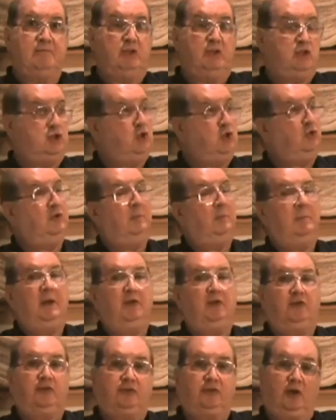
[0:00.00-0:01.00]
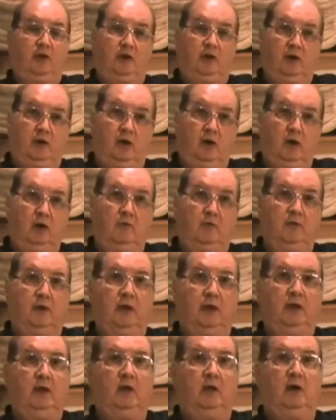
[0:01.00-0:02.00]
The Jews have been slaughtered
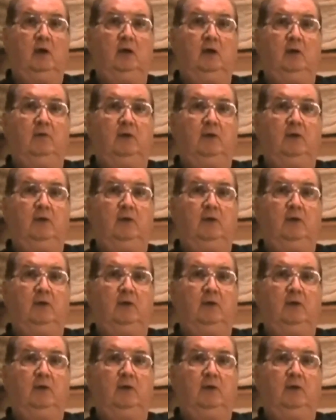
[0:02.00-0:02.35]
all